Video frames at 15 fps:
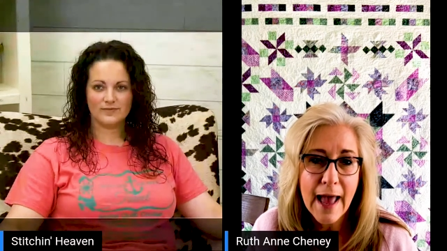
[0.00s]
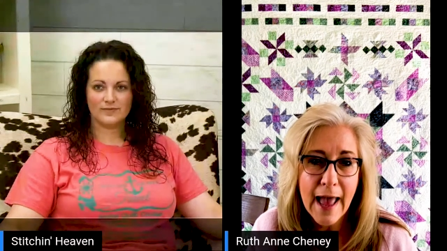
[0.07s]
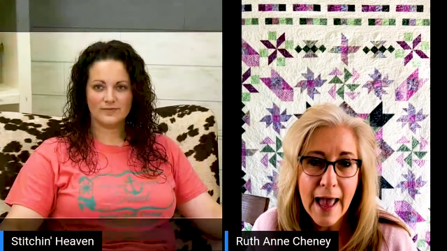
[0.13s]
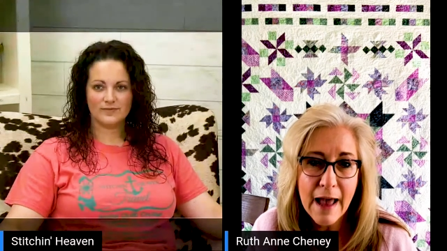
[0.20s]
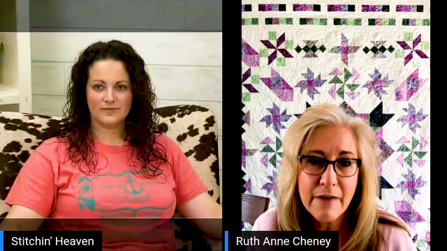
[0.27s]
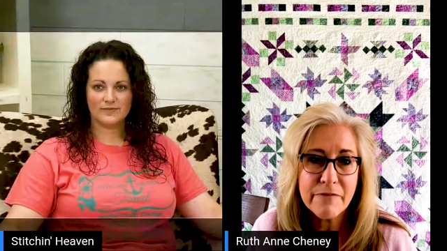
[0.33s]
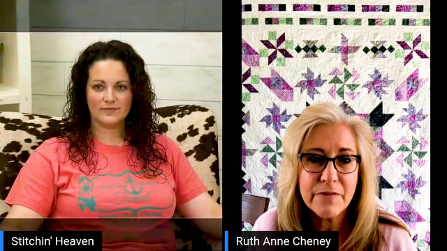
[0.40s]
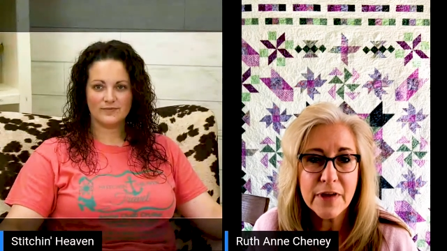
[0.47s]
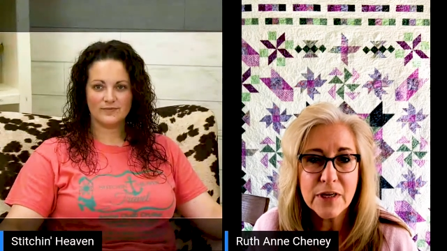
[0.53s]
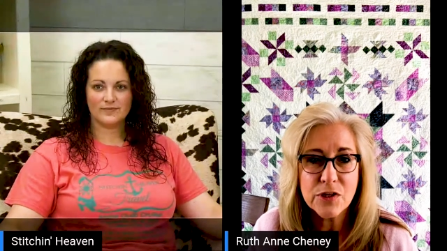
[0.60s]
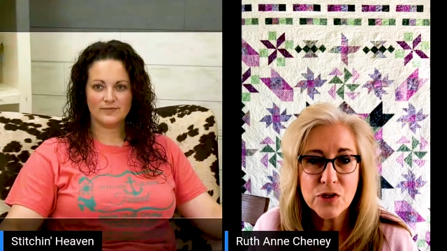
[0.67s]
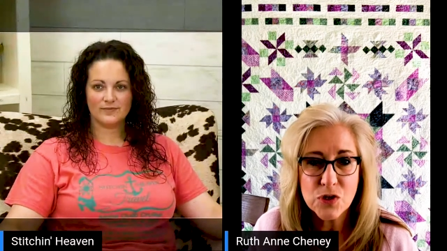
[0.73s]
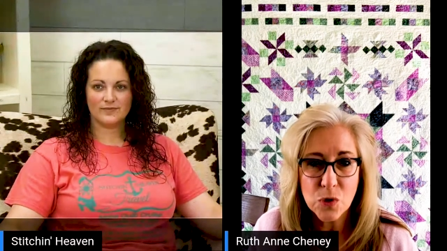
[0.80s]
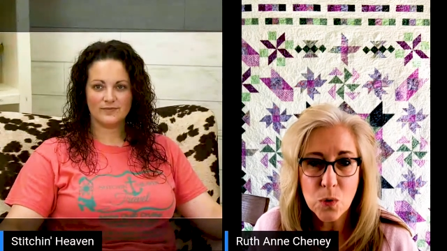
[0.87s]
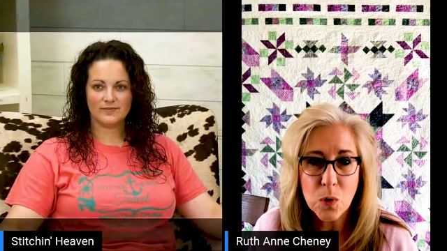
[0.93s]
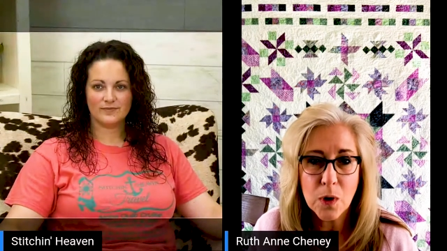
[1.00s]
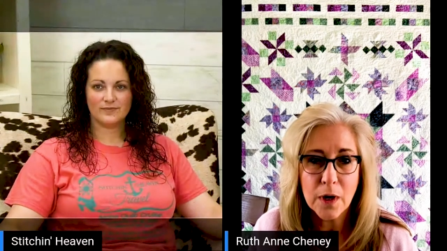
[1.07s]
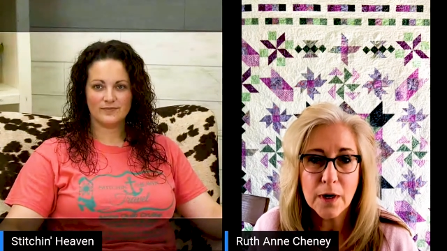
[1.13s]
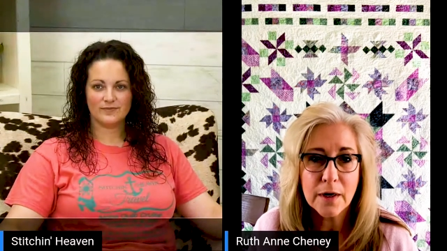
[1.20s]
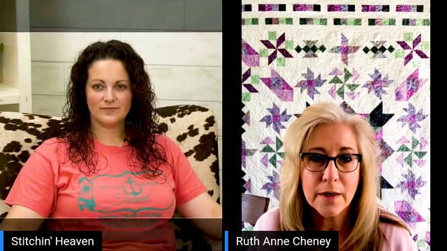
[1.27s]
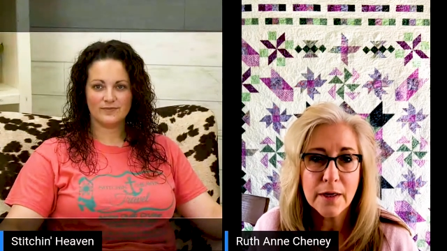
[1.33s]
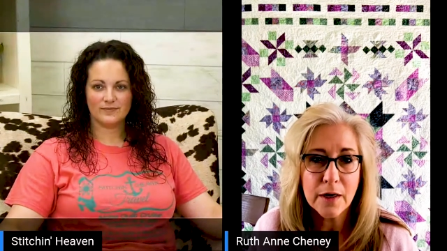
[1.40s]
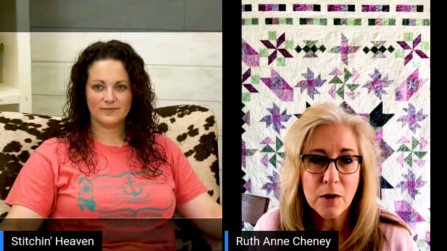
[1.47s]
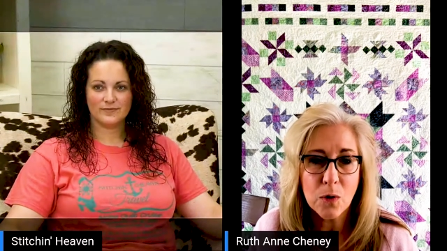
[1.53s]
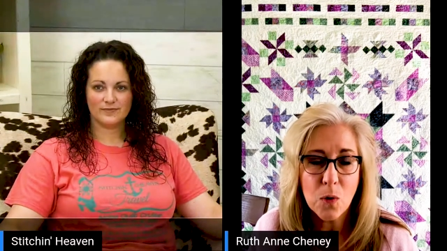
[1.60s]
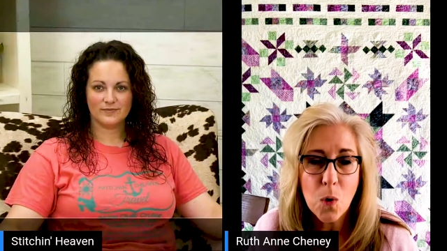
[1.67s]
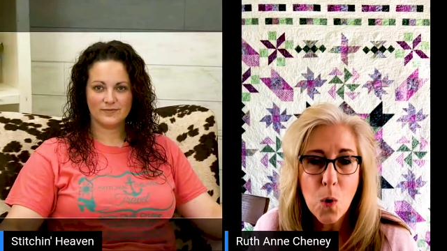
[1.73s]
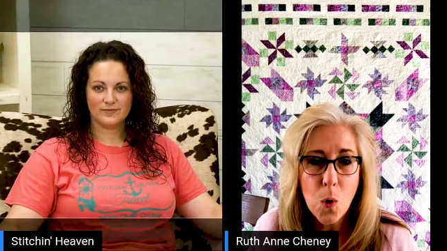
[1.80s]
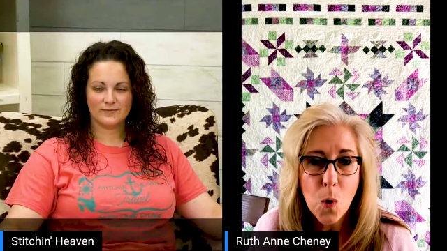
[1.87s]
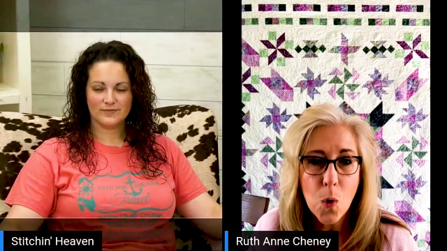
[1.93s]
Speaker 1: half inch or, you
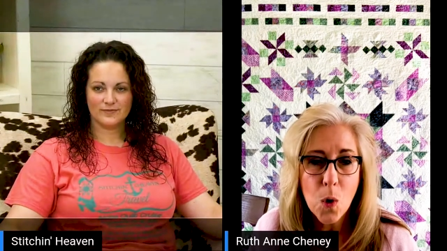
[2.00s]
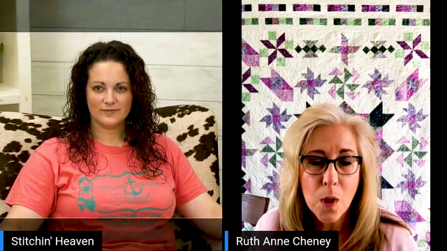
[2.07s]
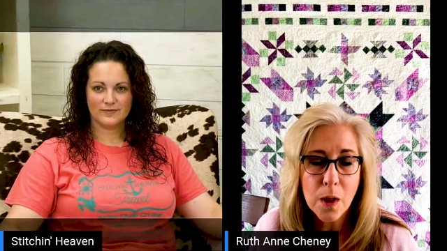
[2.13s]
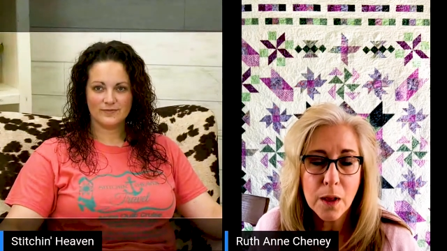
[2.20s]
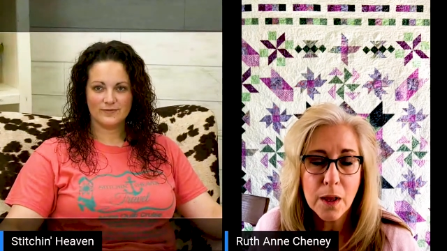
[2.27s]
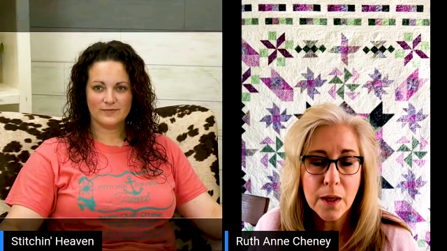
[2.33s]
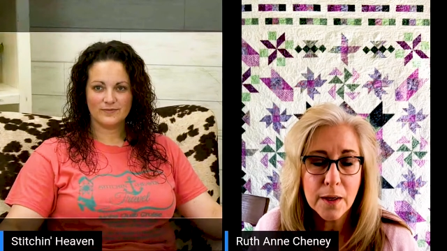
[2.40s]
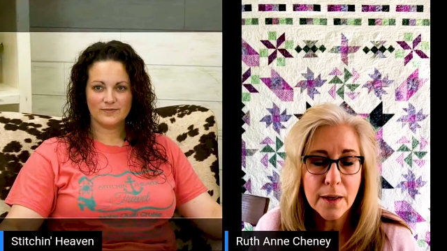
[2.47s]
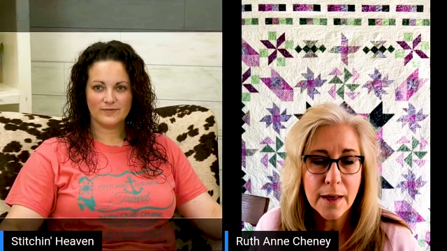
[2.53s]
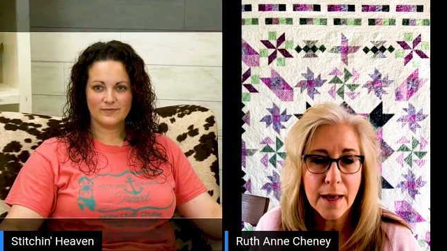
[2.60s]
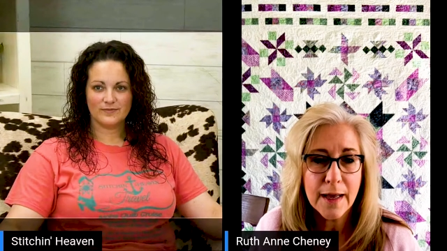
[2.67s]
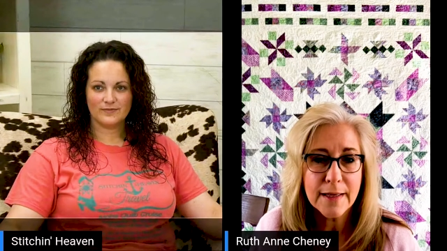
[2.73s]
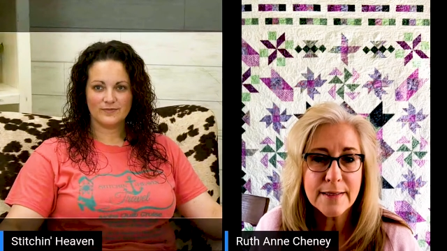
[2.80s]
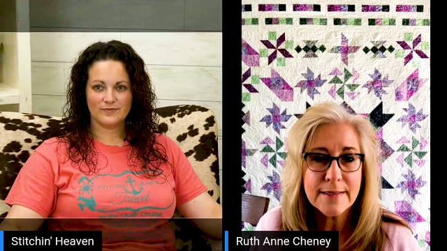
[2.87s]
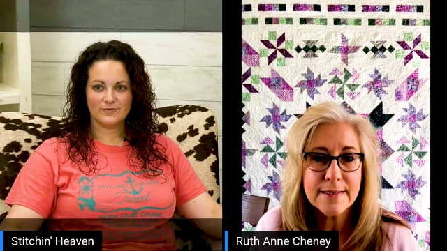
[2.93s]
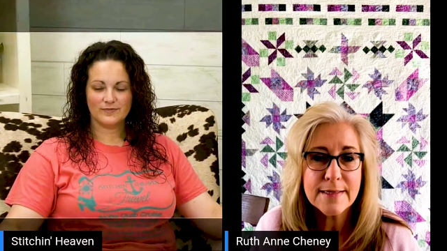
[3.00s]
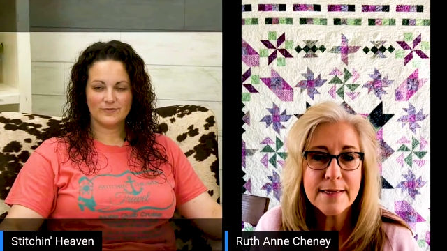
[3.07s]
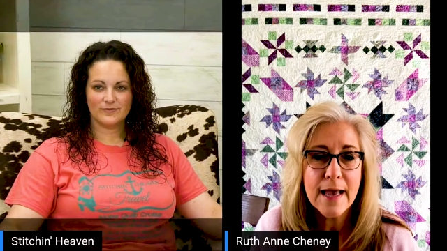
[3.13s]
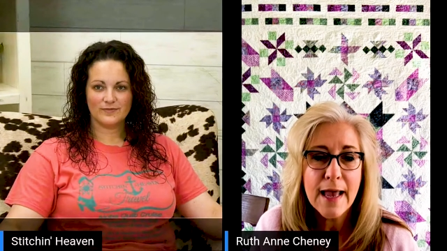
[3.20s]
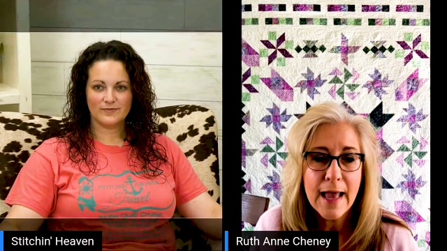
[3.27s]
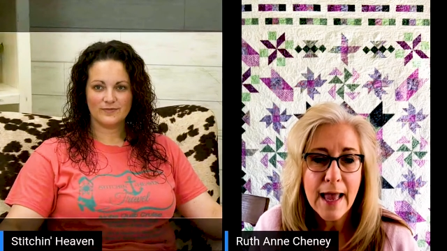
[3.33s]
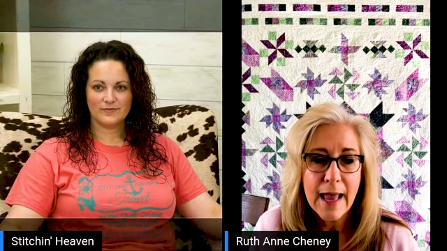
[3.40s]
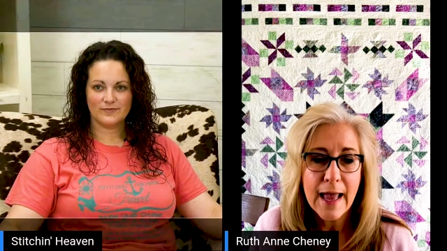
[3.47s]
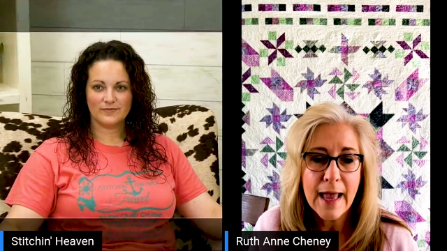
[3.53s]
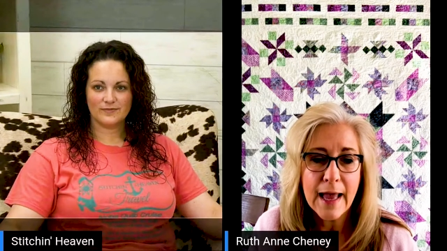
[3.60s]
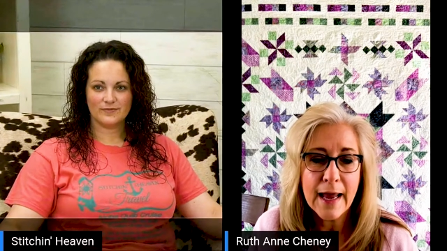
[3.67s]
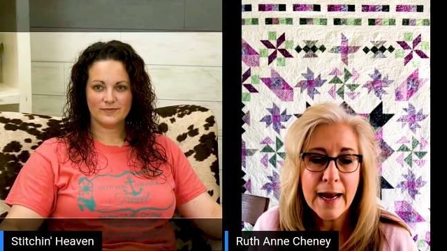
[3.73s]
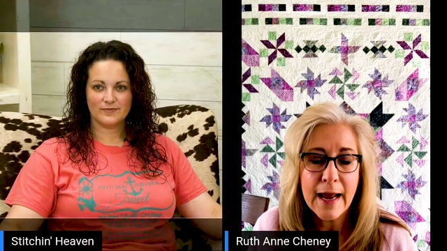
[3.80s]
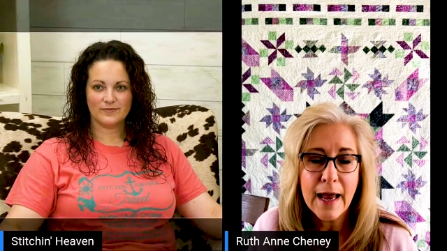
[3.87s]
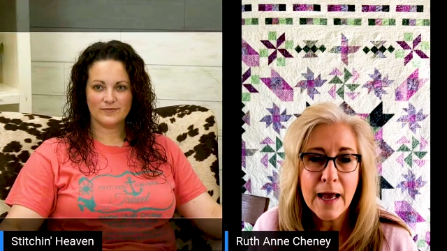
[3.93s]
know, whole cuts
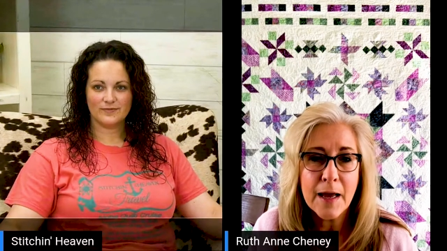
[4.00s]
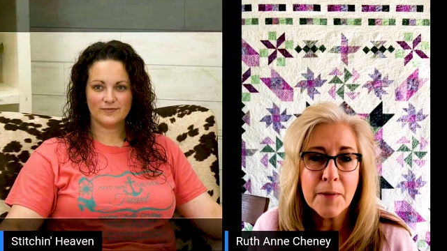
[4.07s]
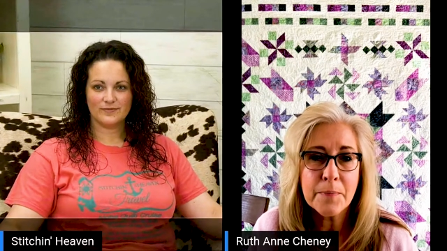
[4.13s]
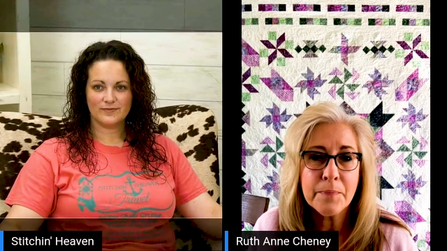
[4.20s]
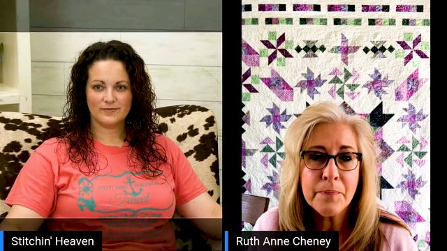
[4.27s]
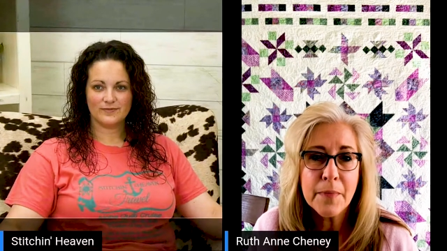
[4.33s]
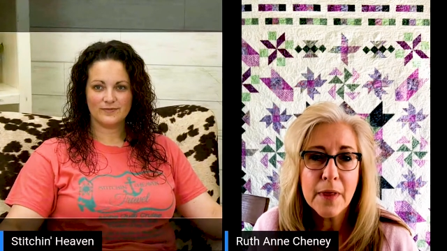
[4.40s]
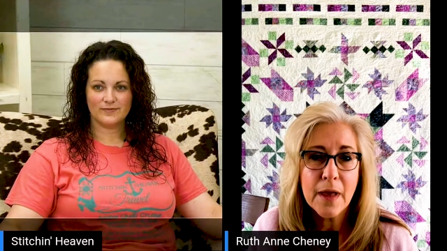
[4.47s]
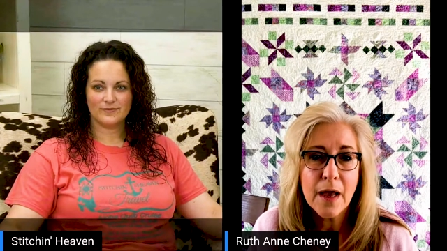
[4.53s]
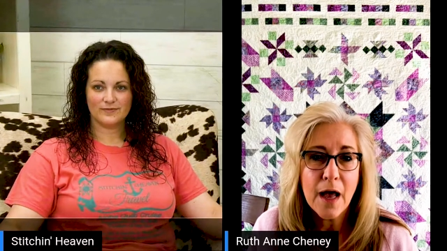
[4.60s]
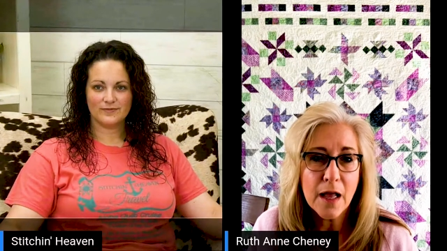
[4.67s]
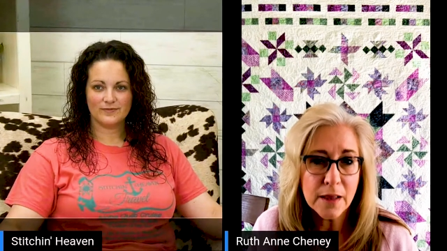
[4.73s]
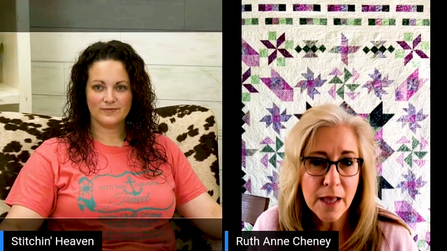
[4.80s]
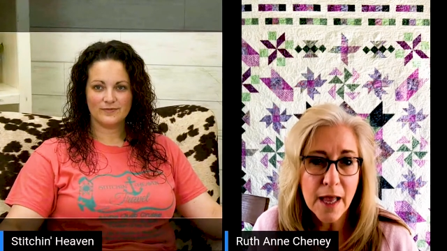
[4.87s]
and um, a